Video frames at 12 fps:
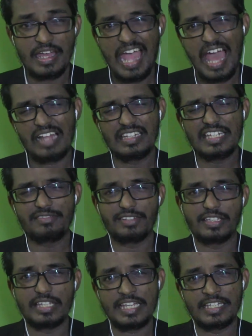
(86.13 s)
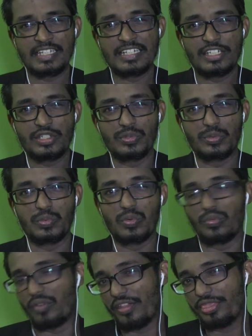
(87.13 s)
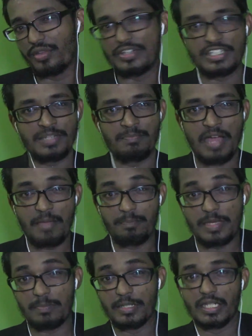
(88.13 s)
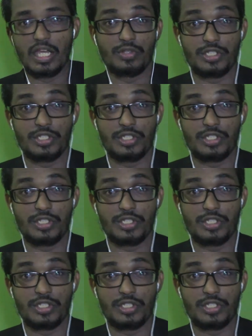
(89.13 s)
I'll leave a link to what the reason might be below,